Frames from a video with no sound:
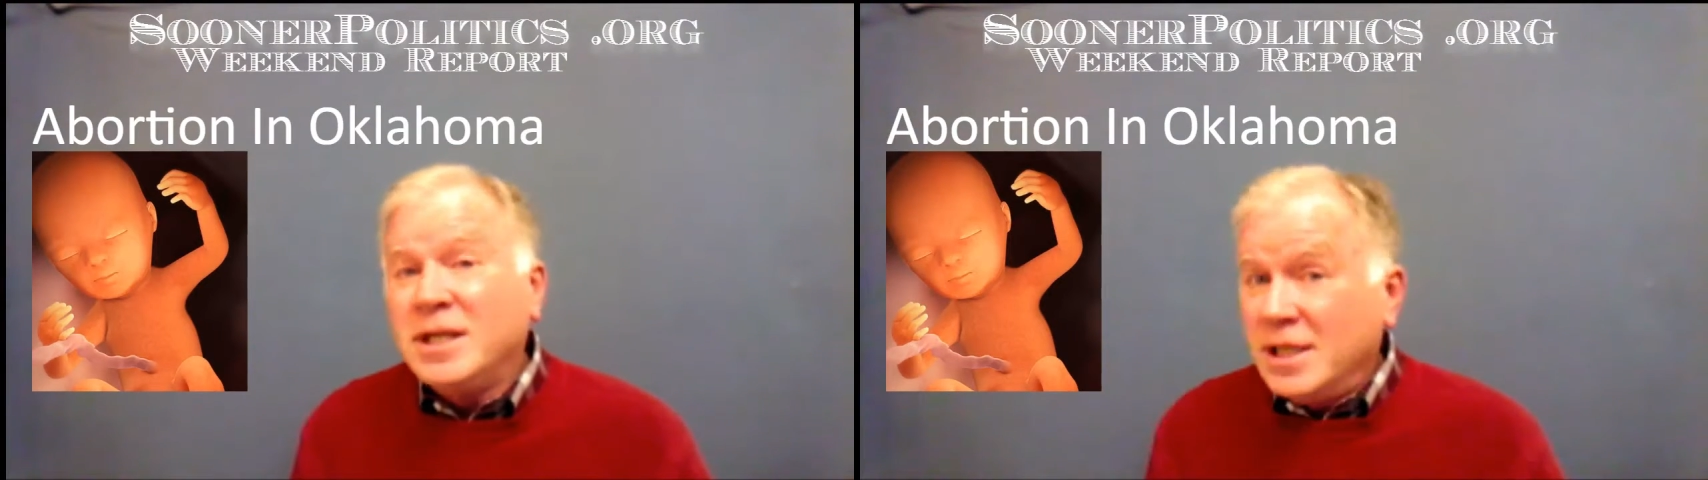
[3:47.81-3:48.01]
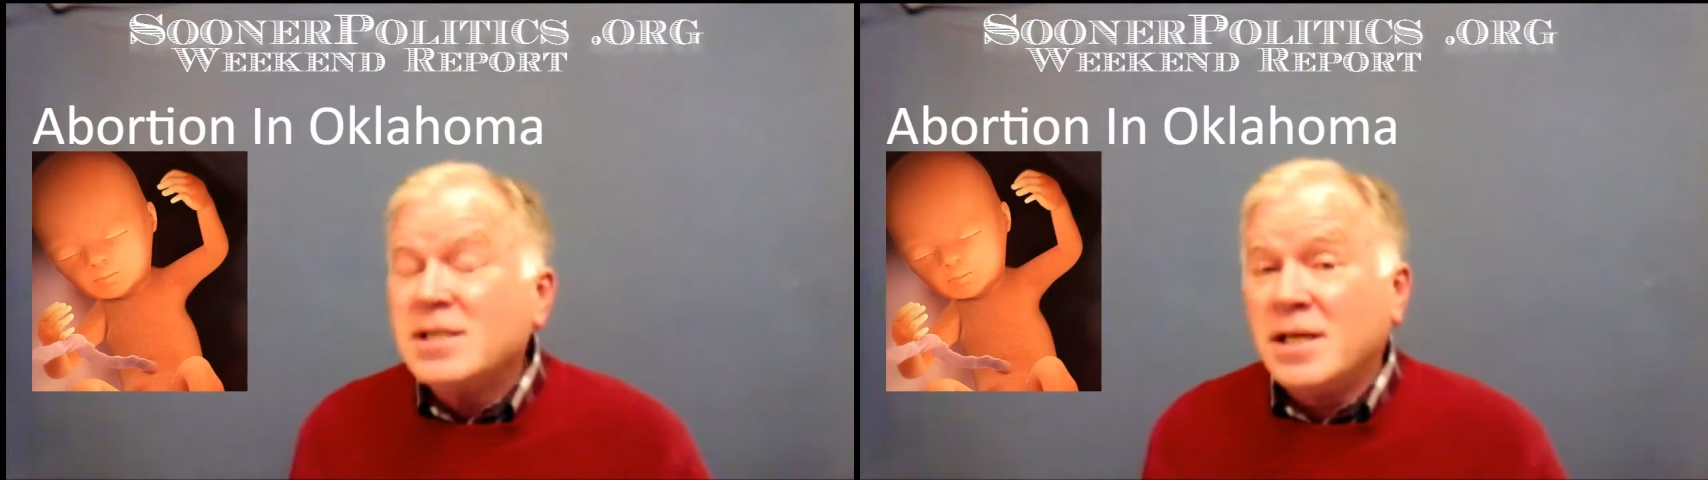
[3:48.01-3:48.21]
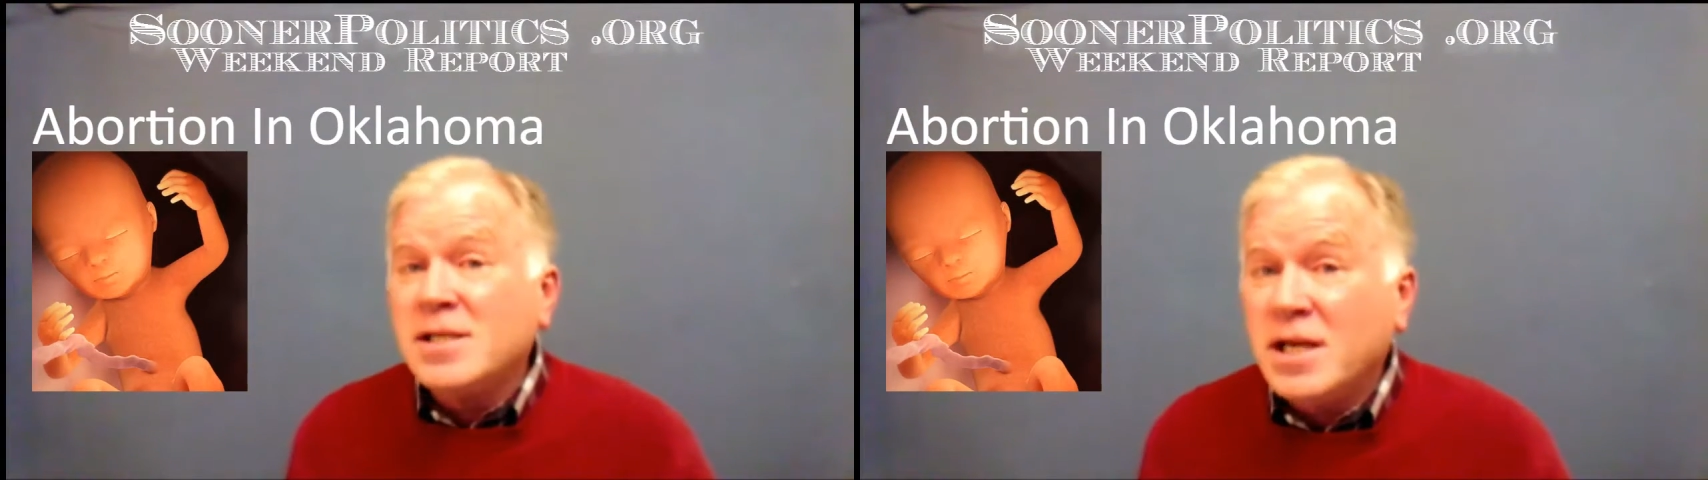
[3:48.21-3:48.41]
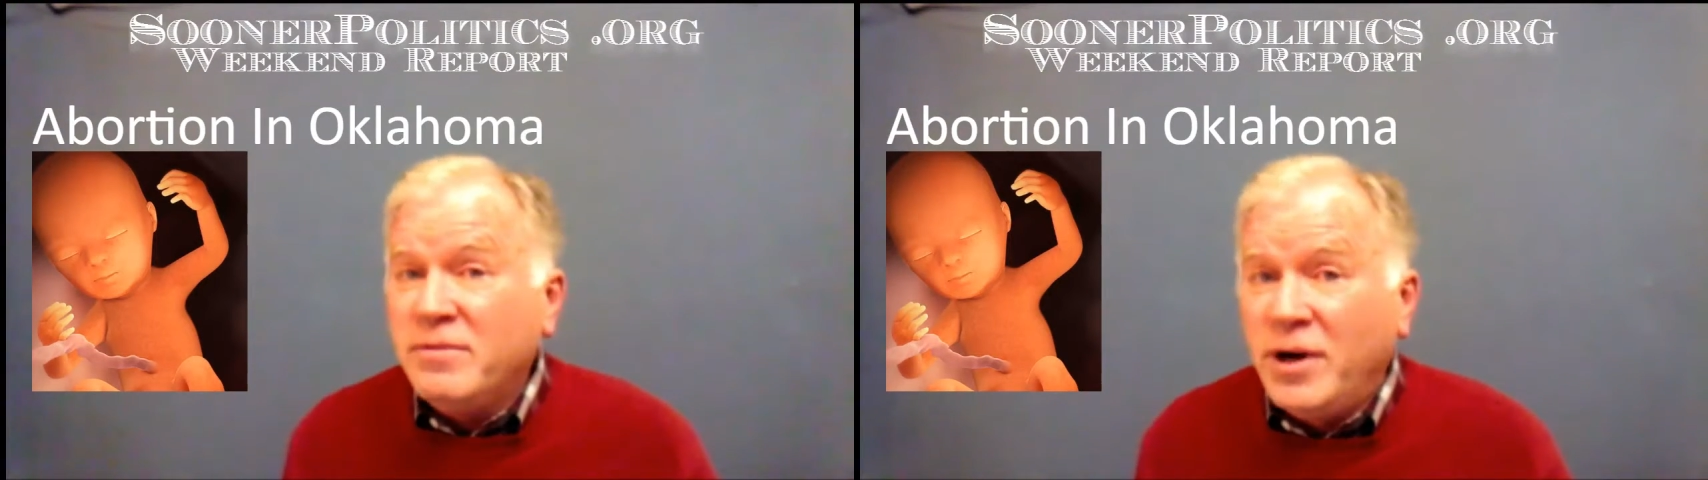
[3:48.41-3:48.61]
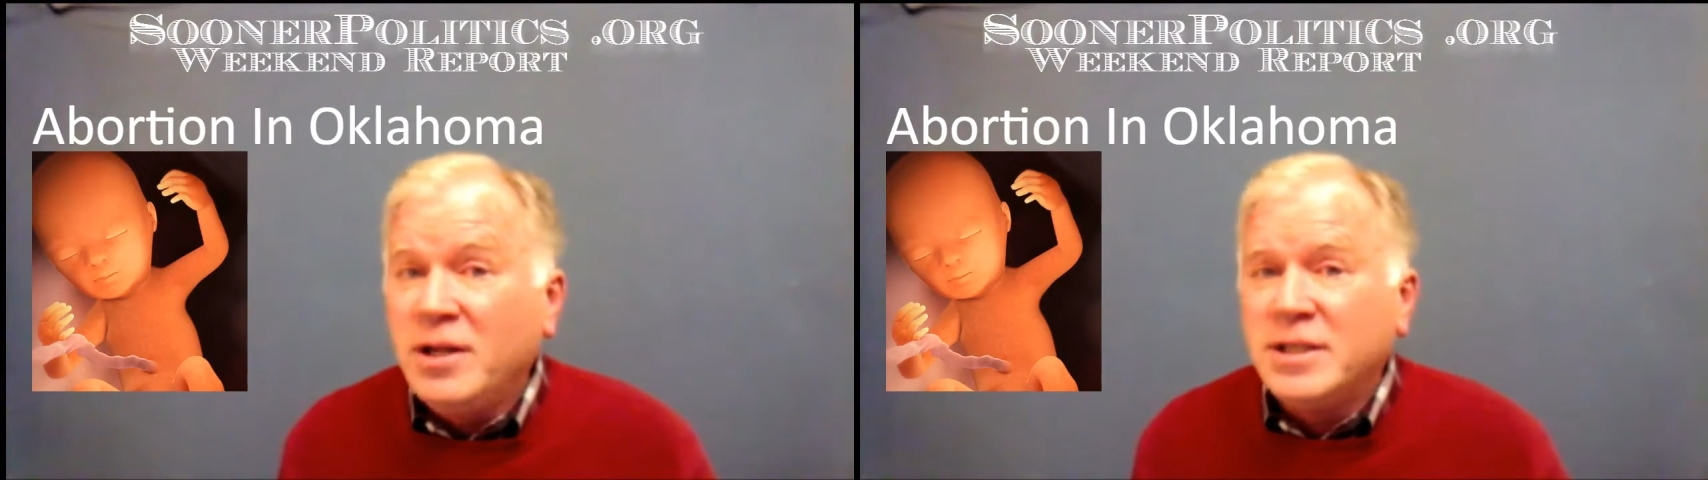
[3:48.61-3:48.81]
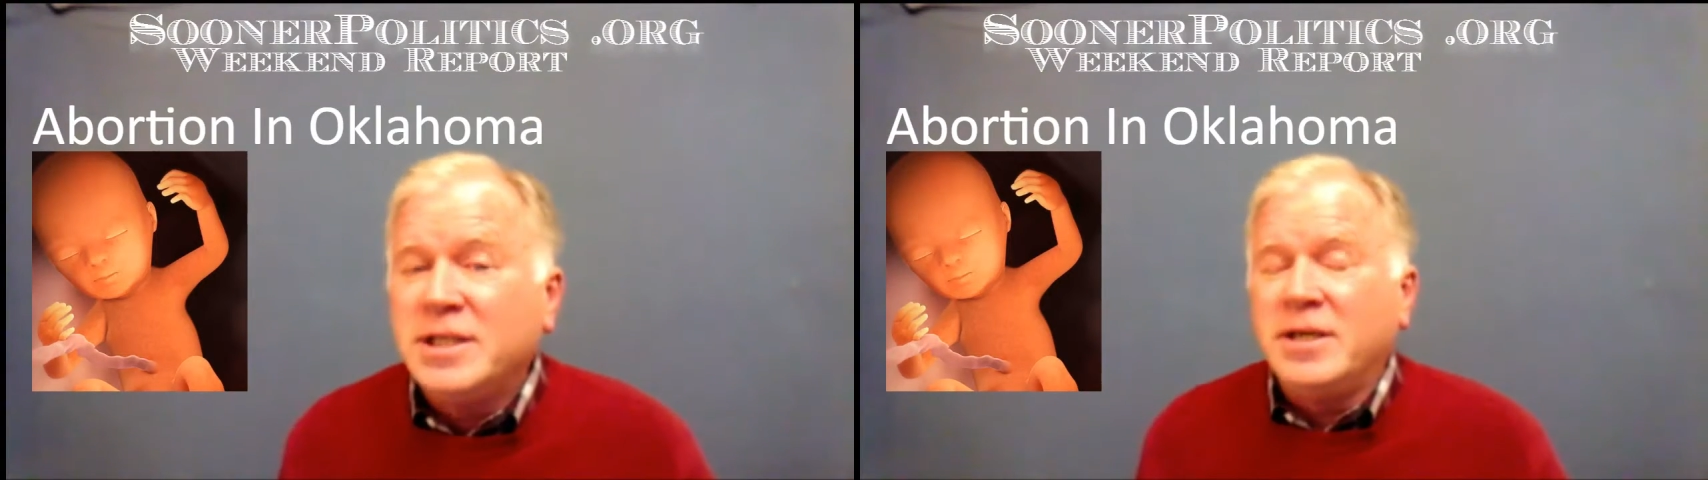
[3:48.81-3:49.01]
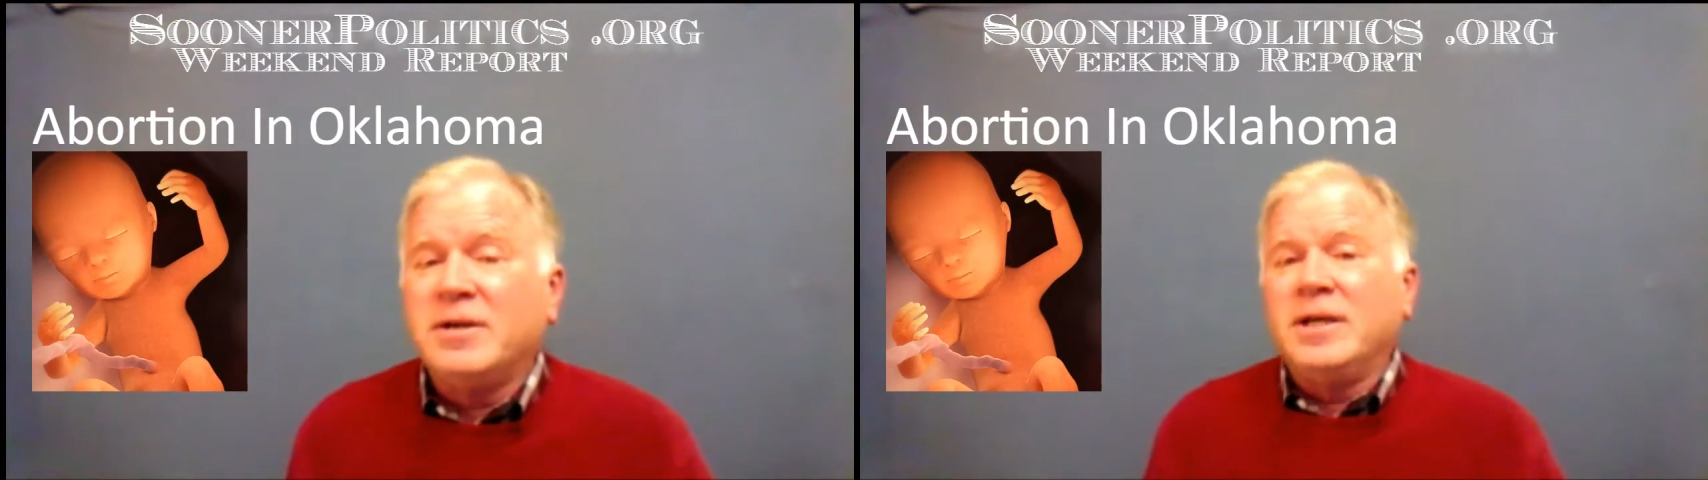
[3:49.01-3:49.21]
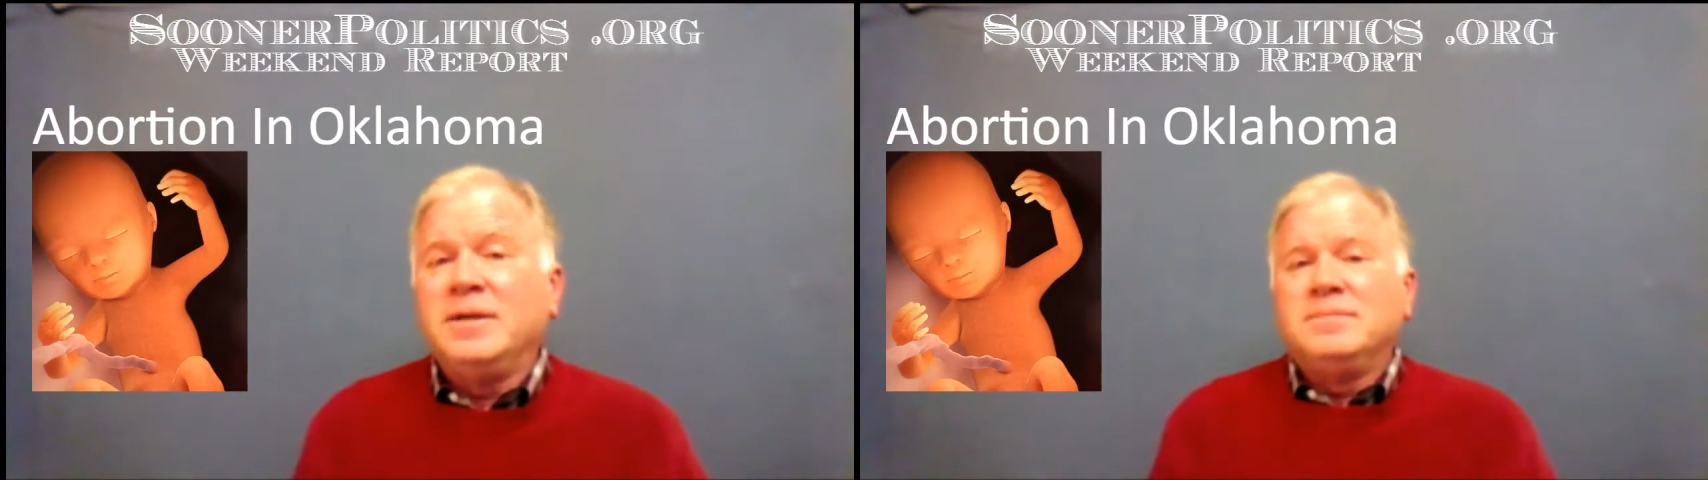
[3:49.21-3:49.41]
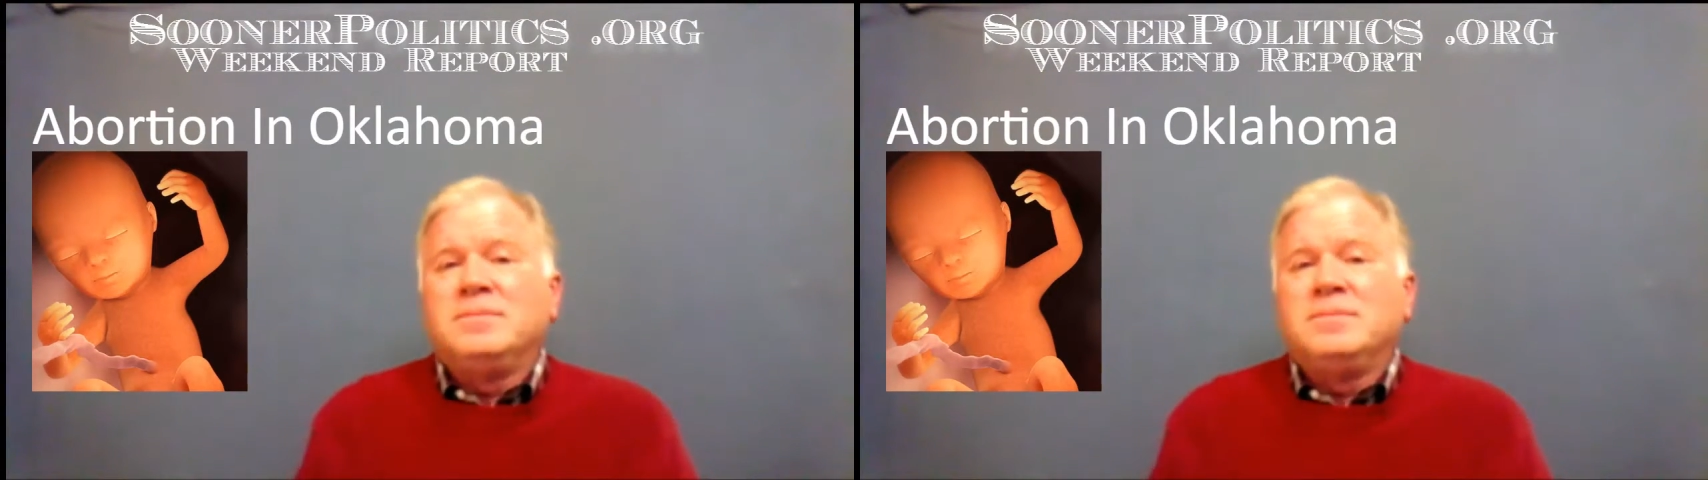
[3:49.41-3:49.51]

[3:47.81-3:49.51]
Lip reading: Yes, I said voluntary.